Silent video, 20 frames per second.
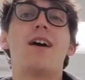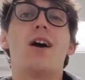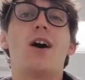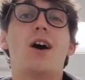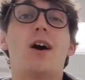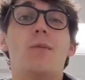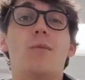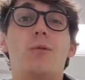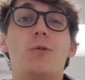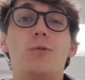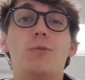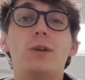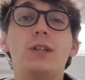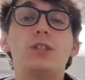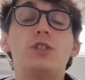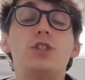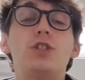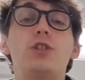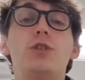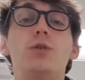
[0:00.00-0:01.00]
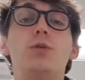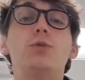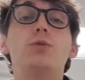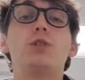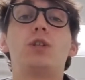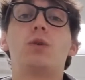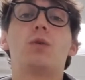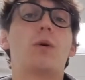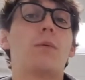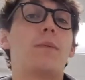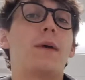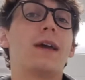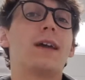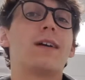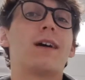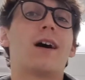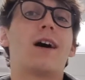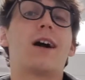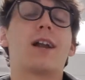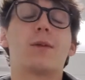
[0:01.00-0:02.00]
um, when we choose to obey
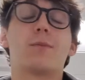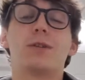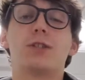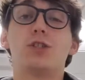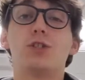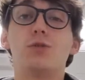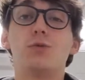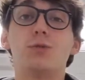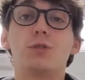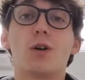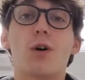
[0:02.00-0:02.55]
God and we choose